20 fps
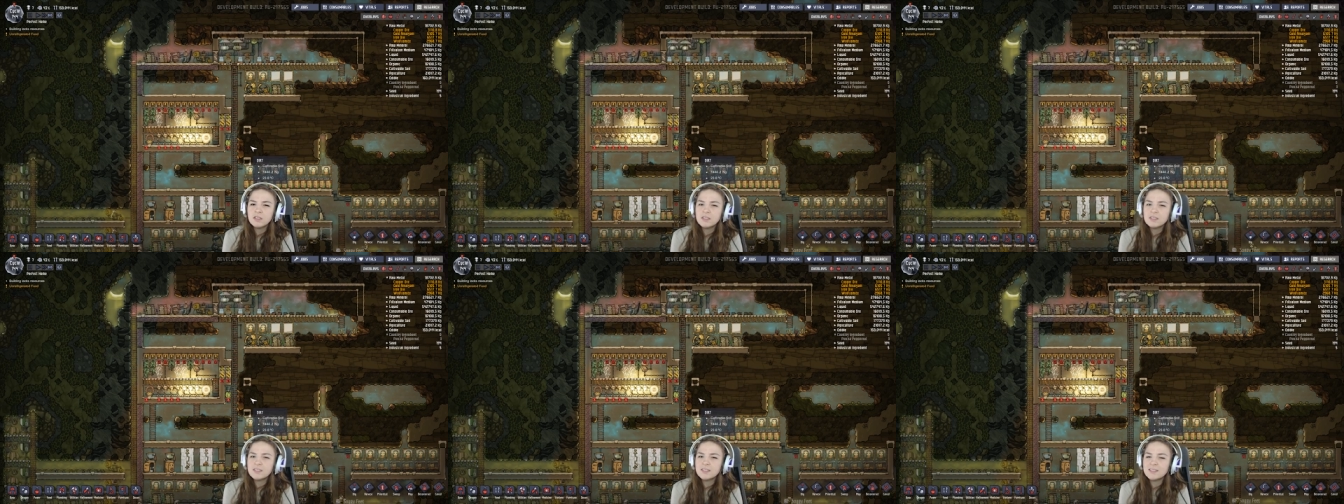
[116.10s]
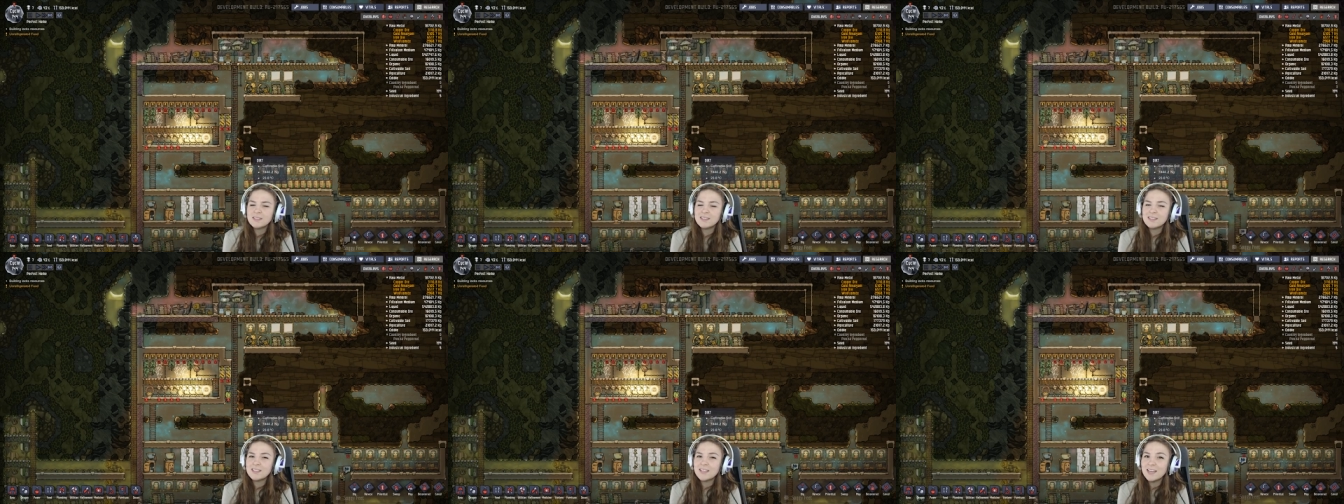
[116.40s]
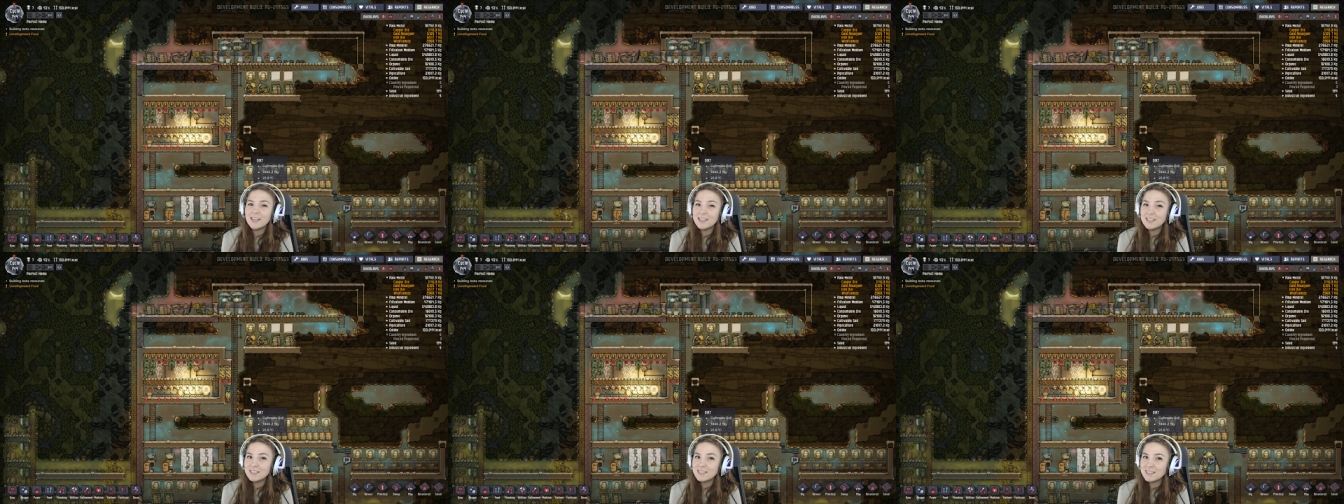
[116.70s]

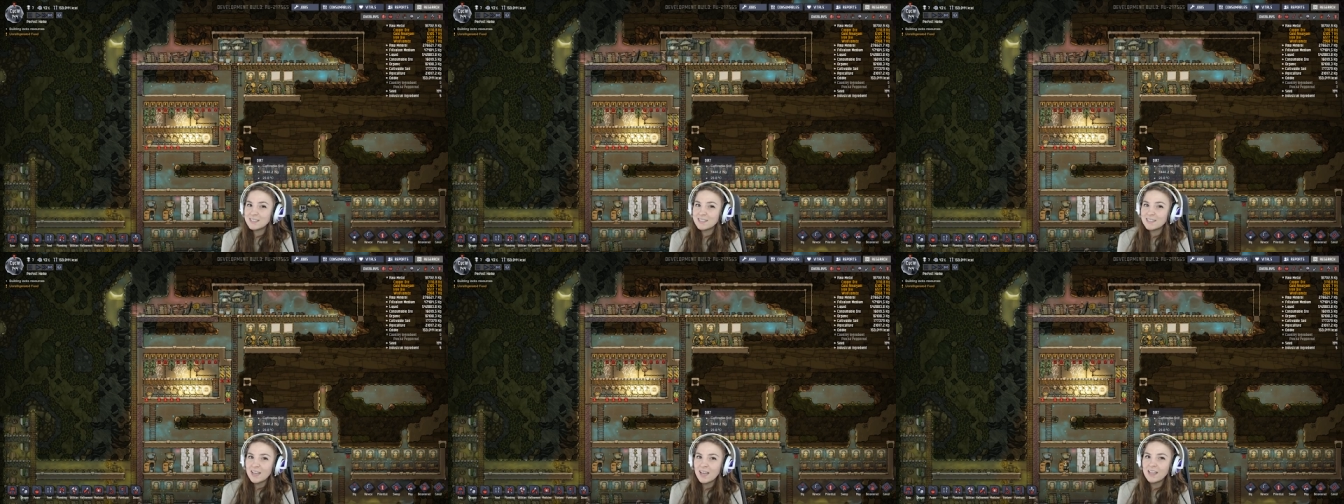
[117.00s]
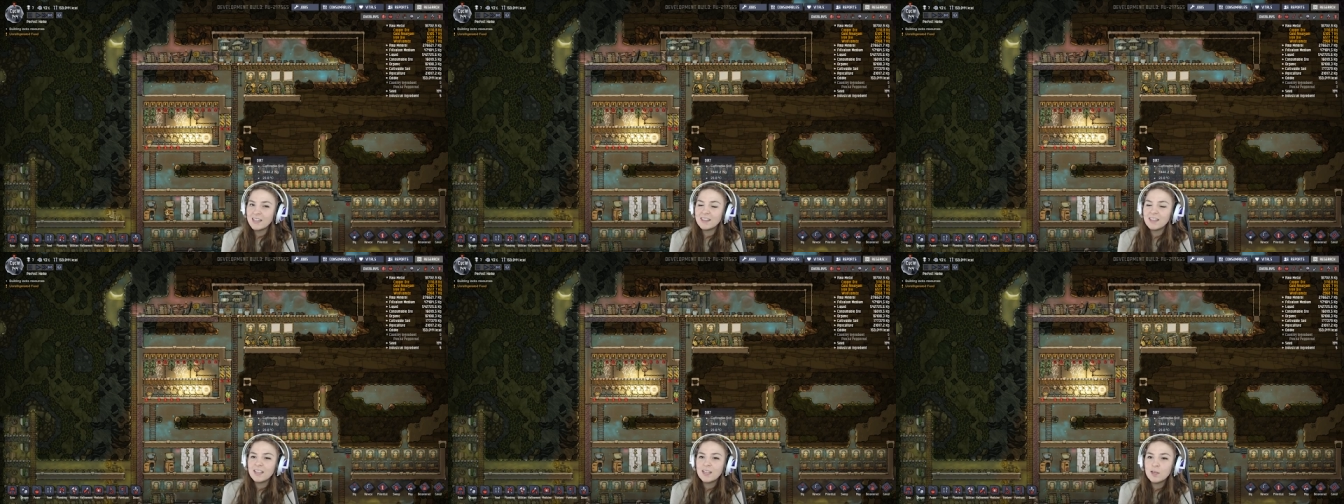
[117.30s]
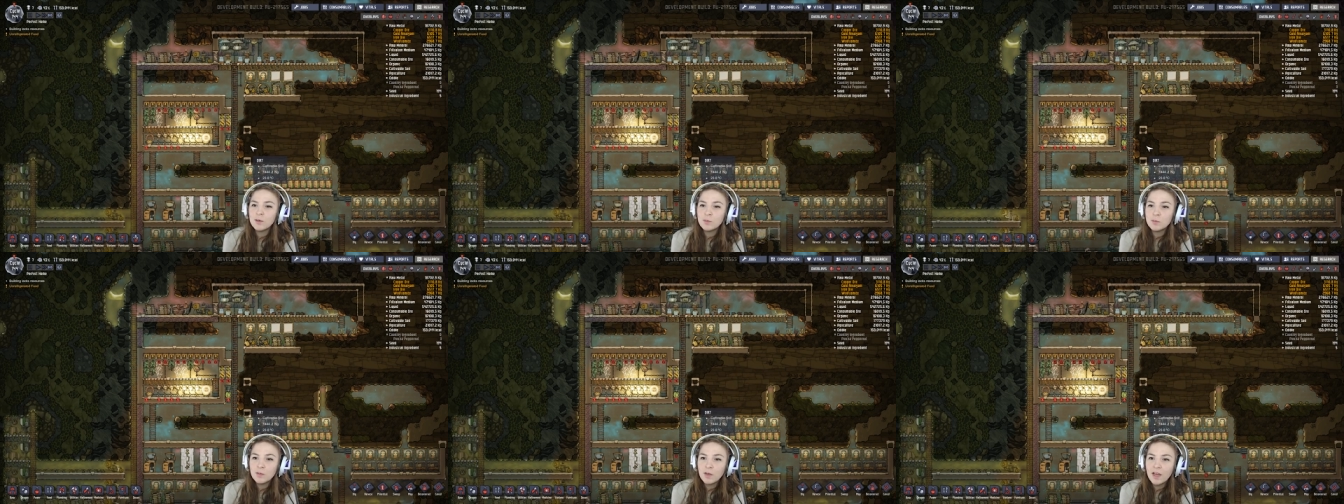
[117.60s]
six. I
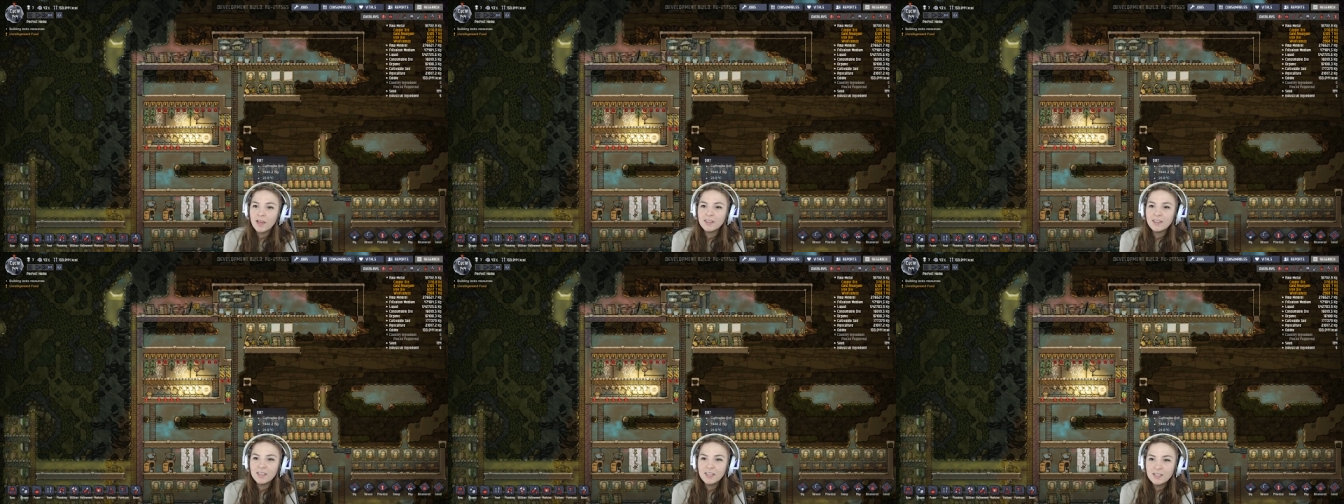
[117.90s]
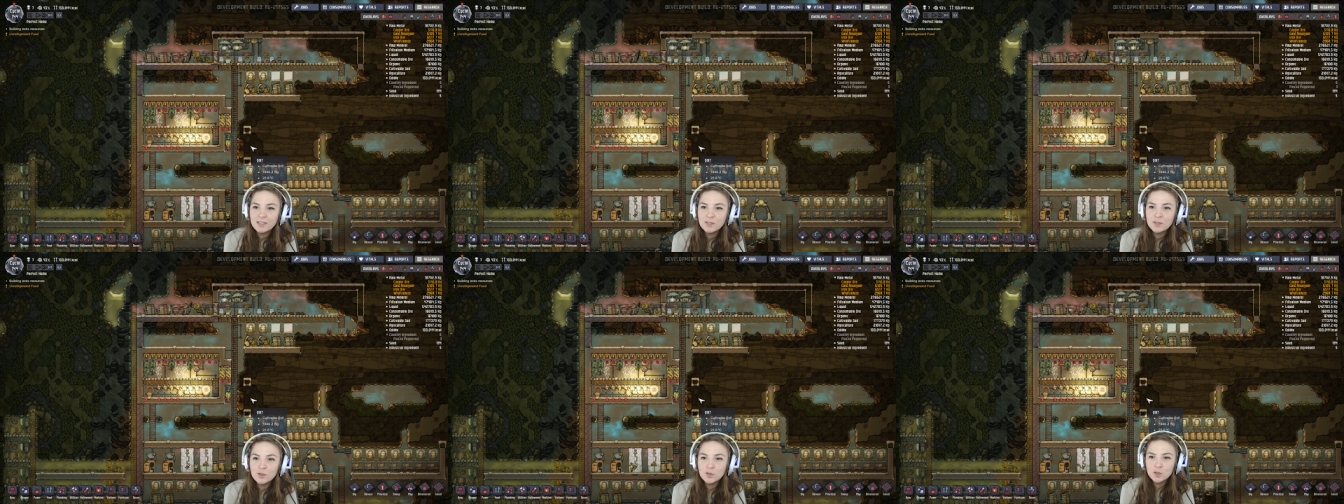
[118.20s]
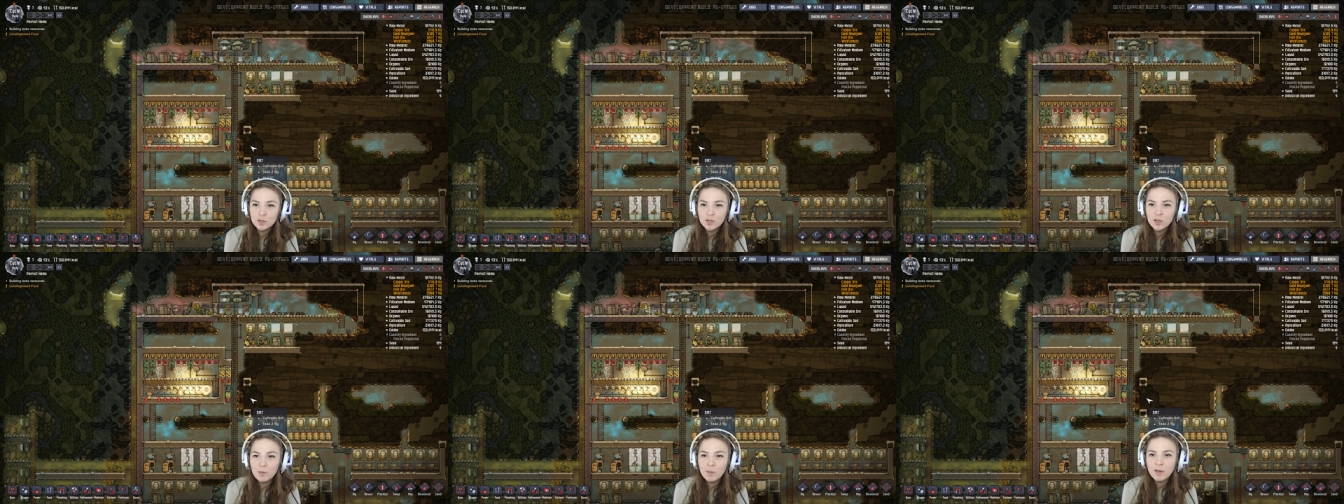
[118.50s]
think it I think it's
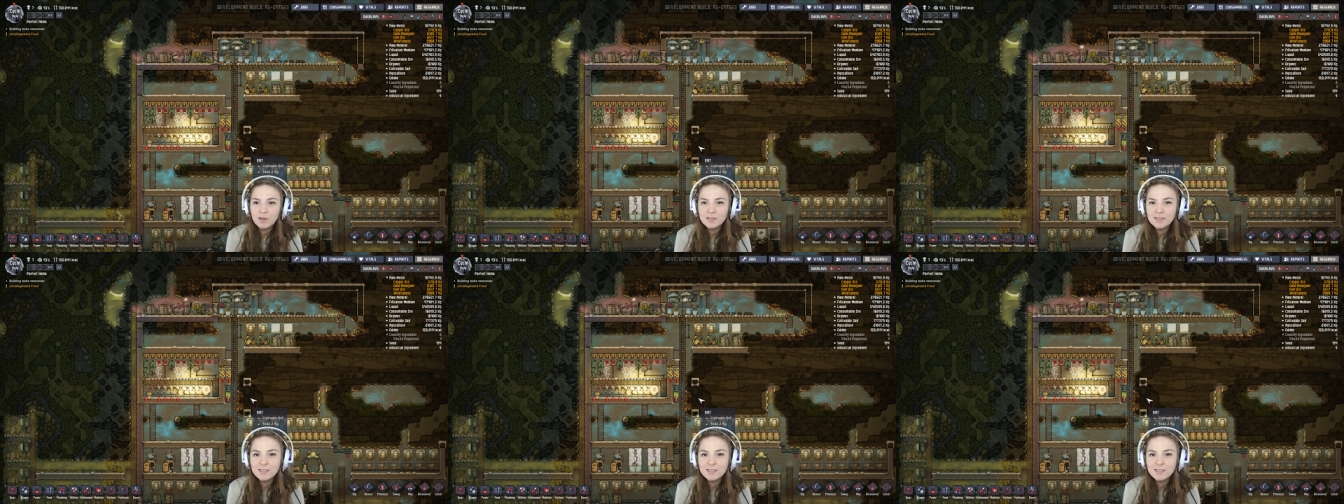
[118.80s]
usually about